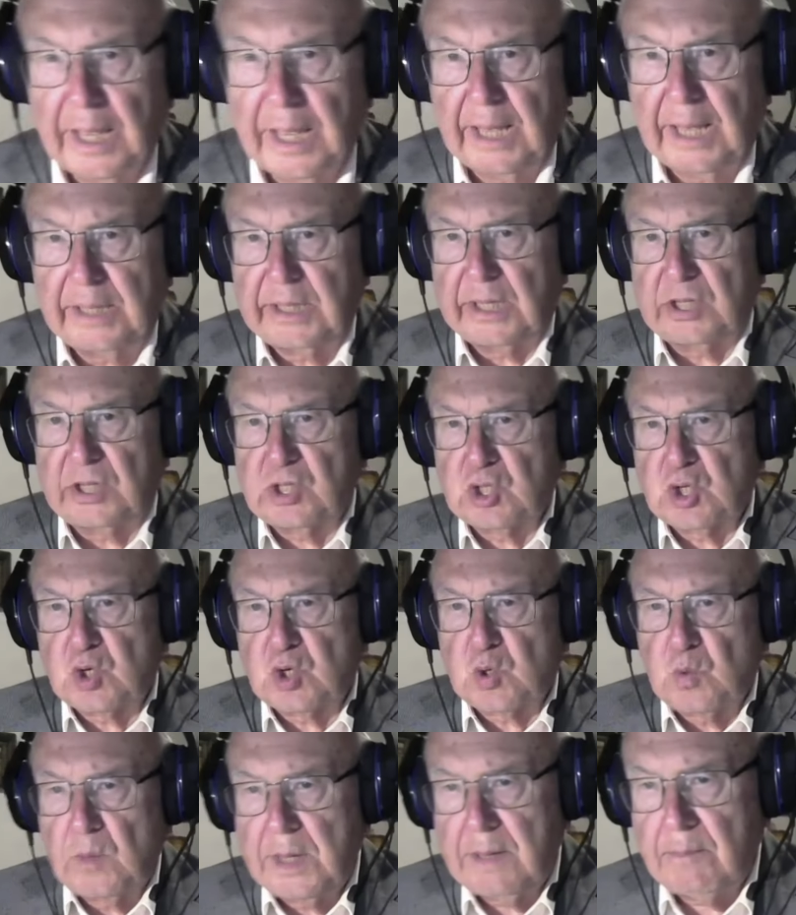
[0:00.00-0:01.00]
and
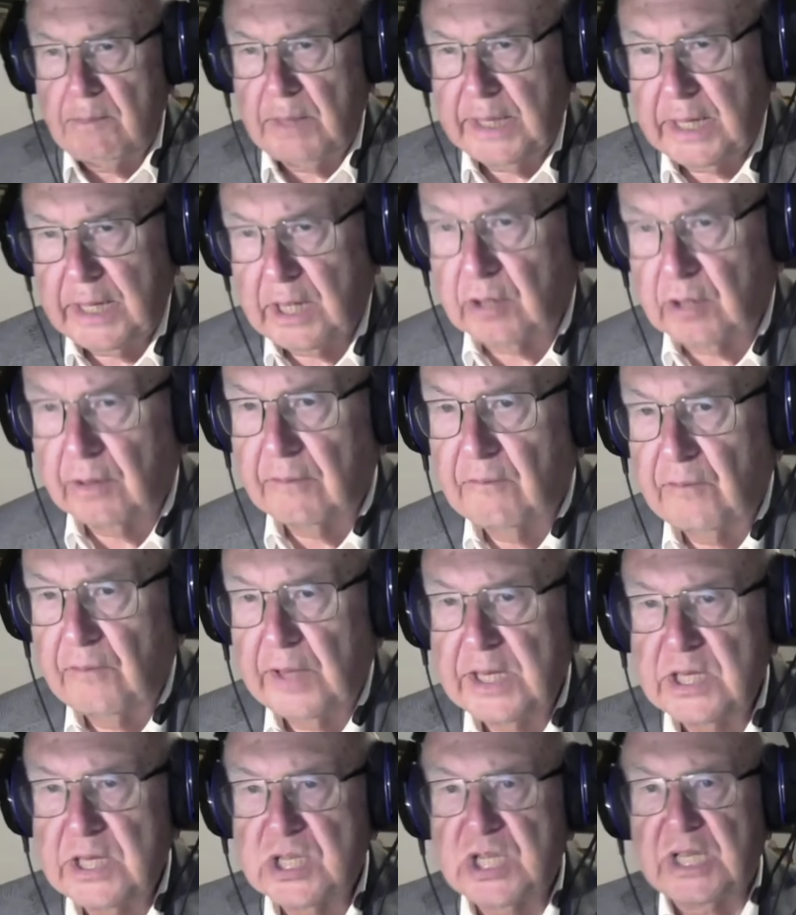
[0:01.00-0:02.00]
extremely
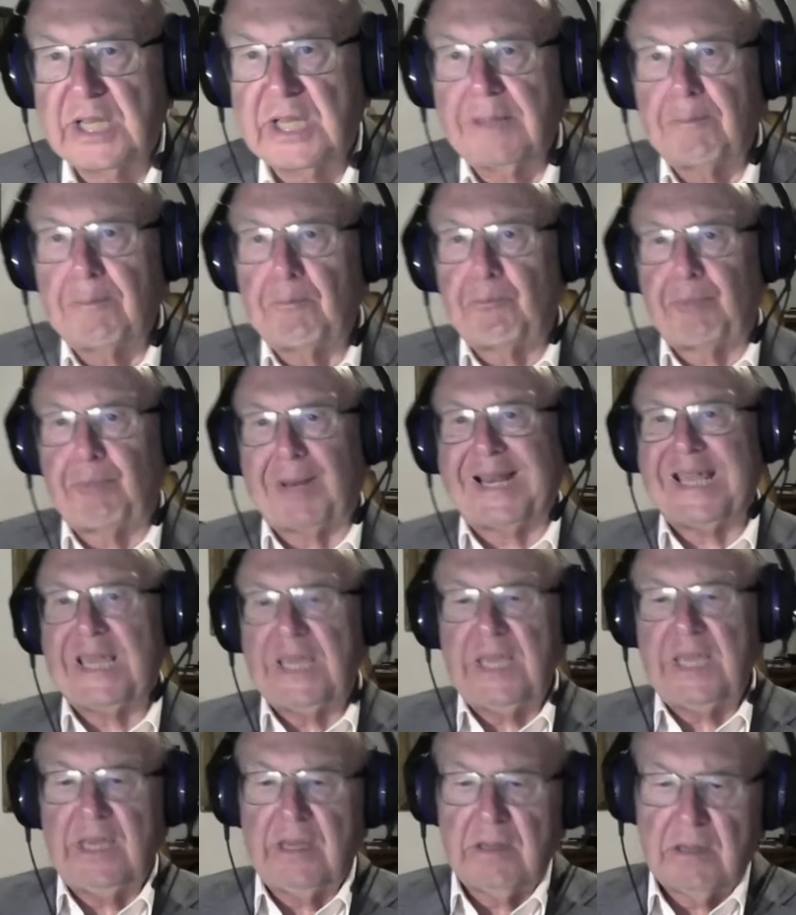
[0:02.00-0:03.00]
convincing
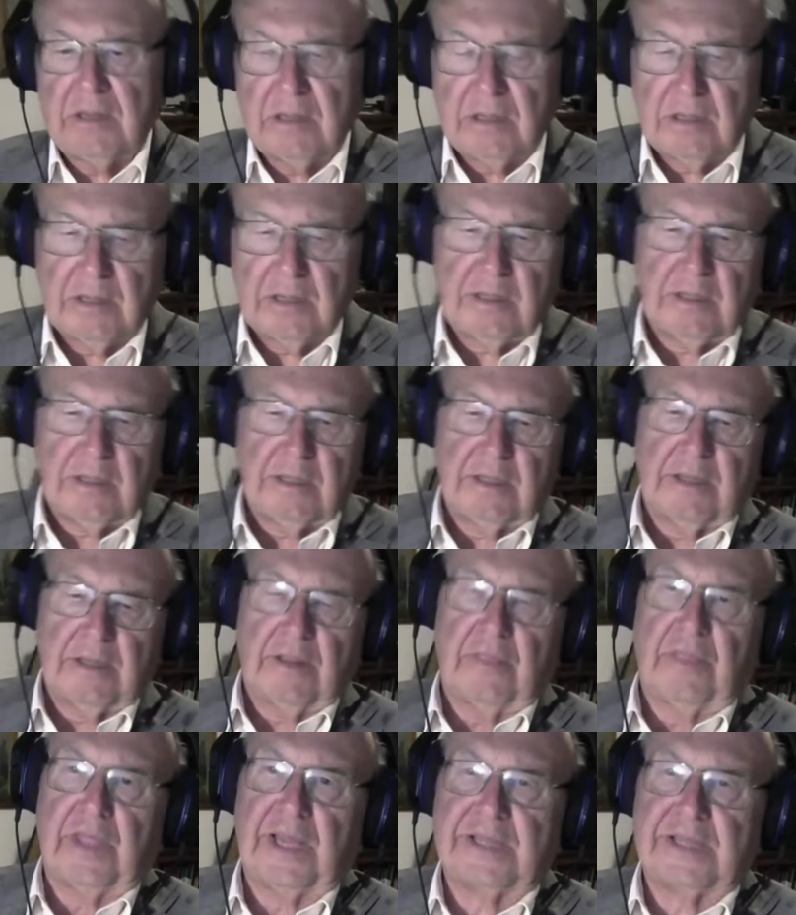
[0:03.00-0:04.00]
plea
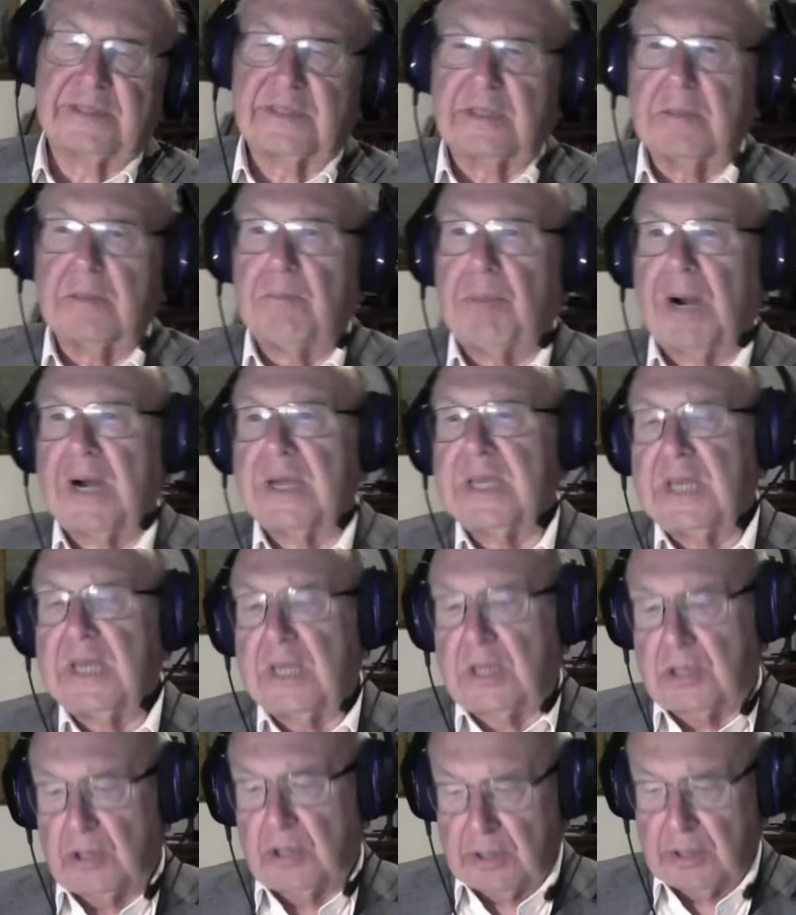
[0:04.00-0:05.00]
that the
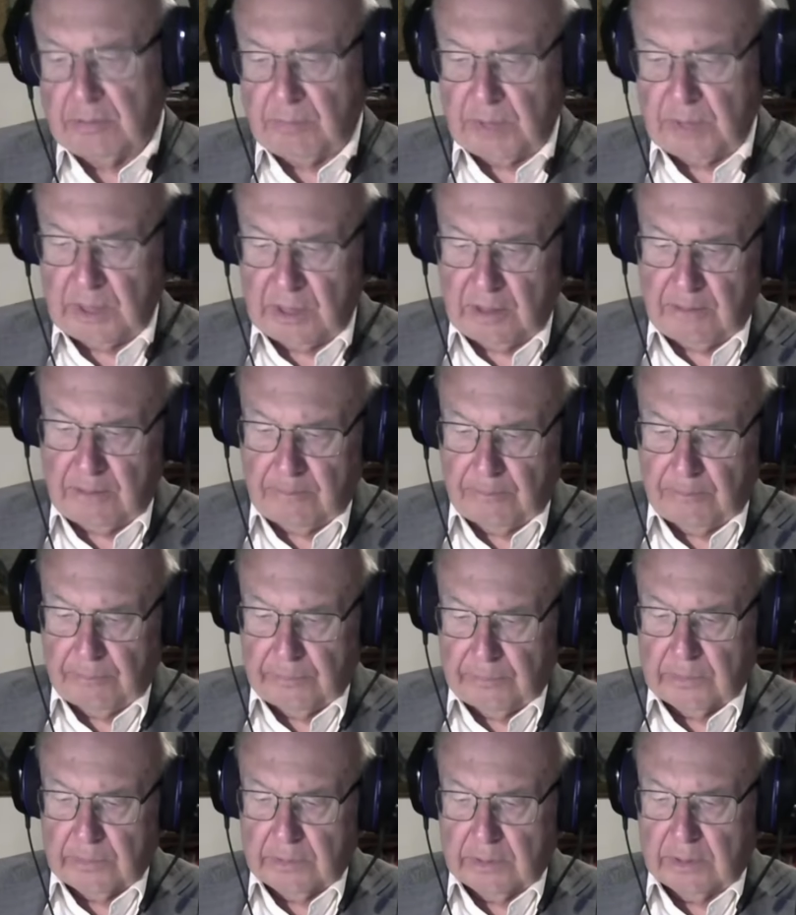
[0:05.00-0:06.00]
bioeconomy
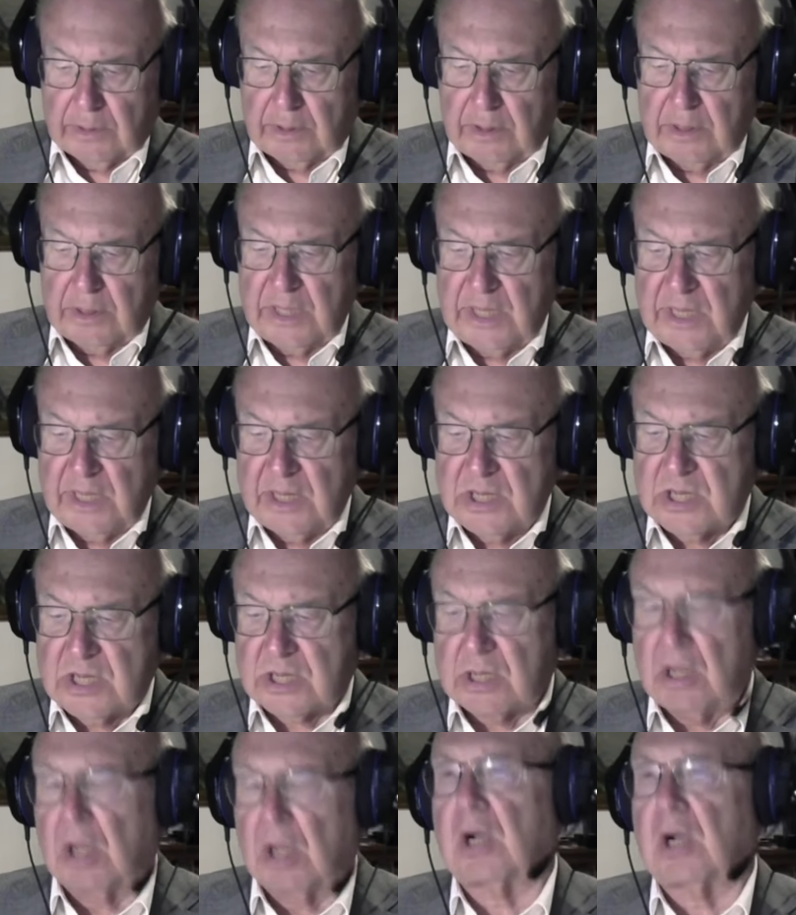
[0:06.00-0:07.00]

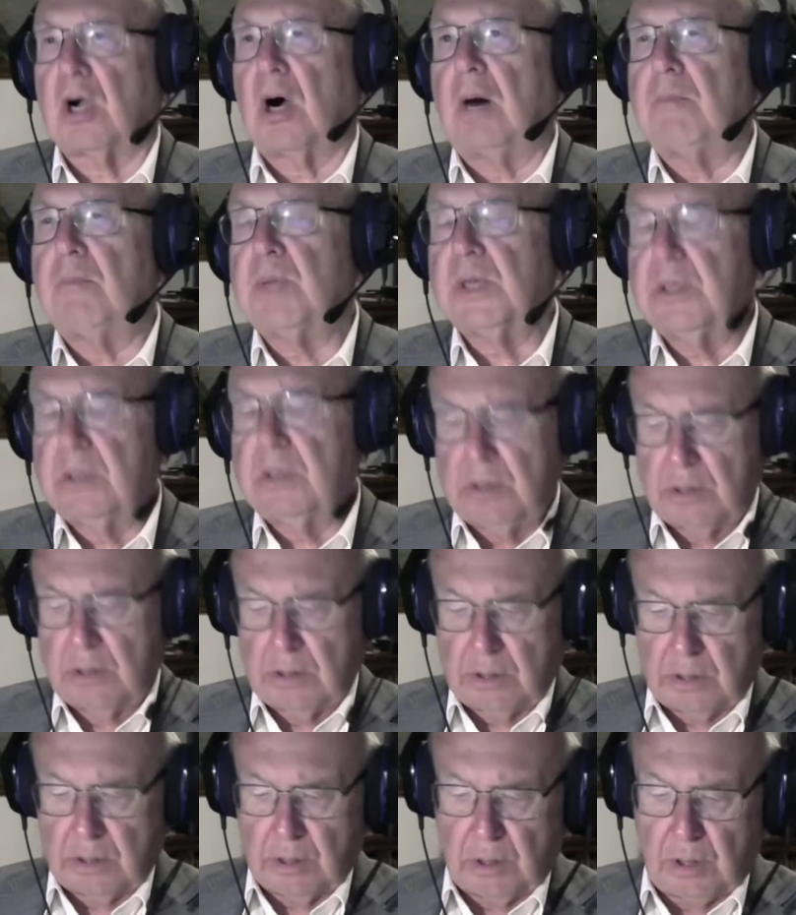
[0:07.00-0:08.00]
needs a common
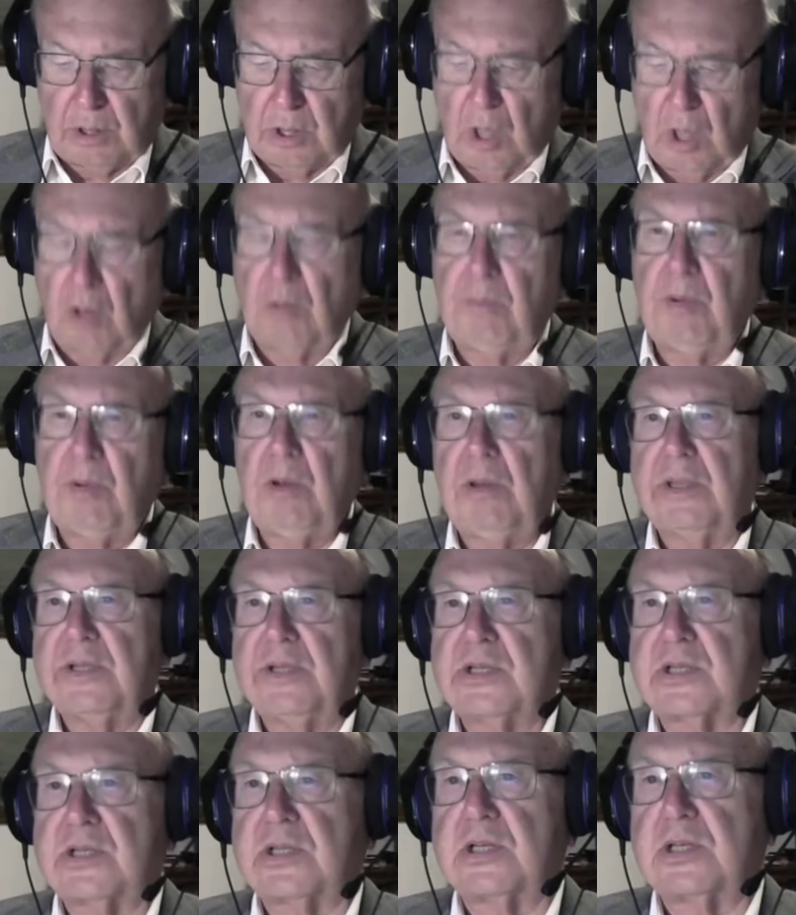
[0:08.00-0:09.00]
global
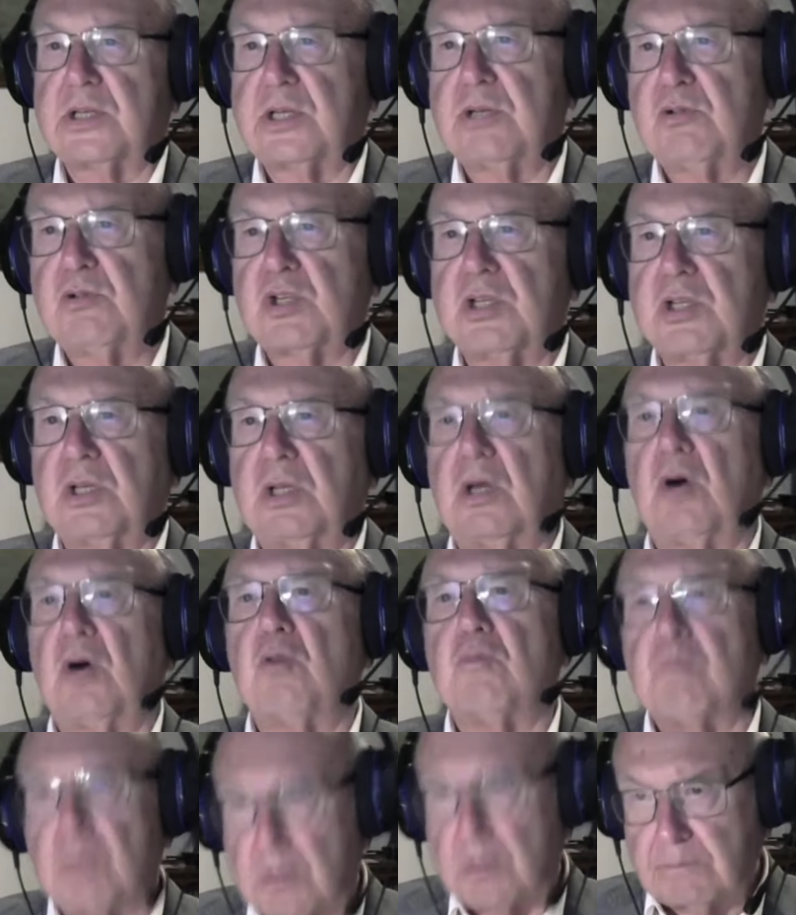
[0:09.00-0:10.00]
institutional
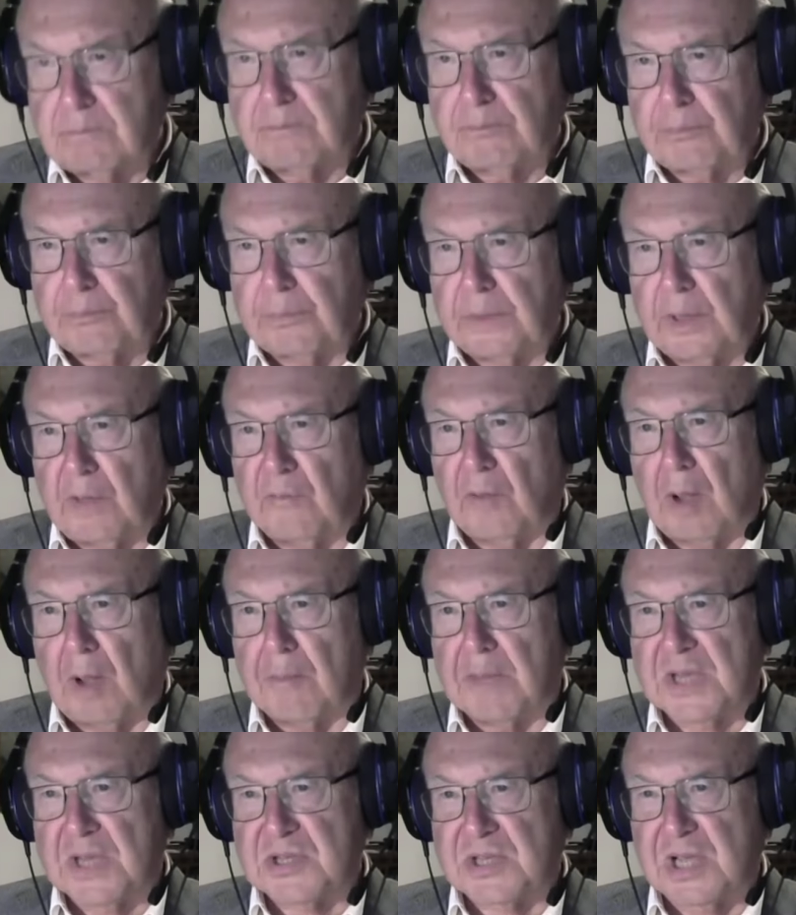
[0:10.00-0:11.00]
home, if
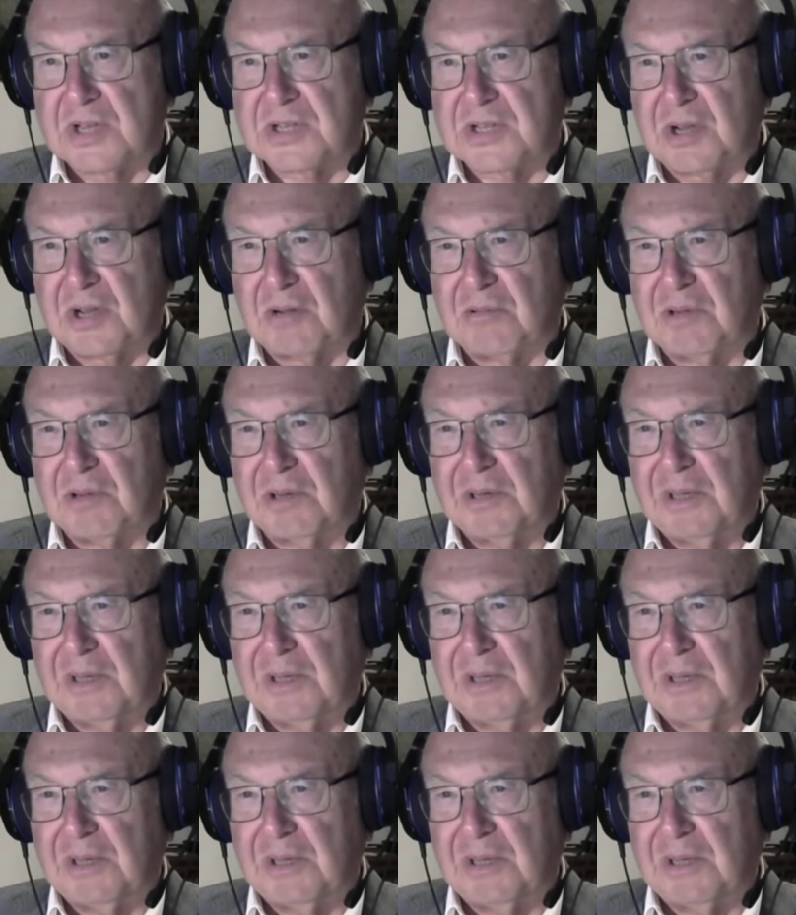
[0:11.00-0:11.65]
I may say so.